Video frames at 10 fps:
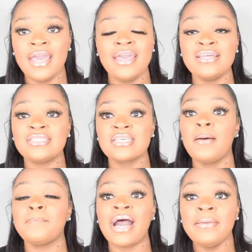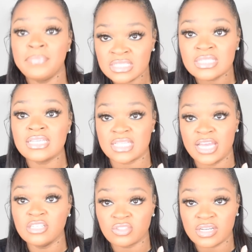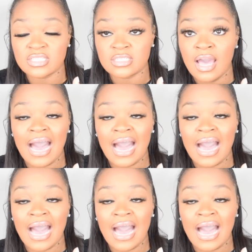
It's my business address.